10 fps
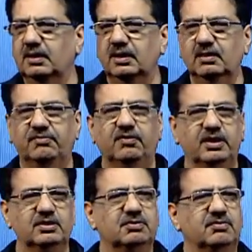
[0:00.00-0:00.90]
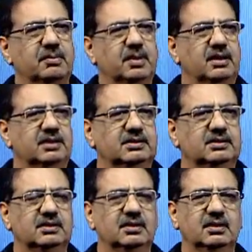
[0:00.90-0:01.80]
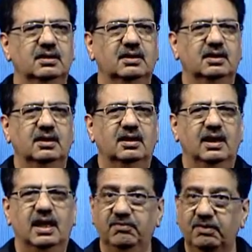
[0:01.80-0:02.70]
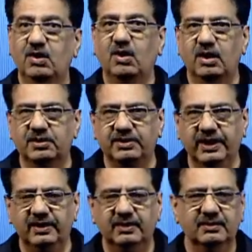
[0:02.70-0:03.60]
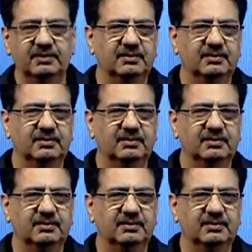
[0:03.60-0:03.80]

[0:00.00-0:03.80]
in the foothills of Himalayas. And we were on a train.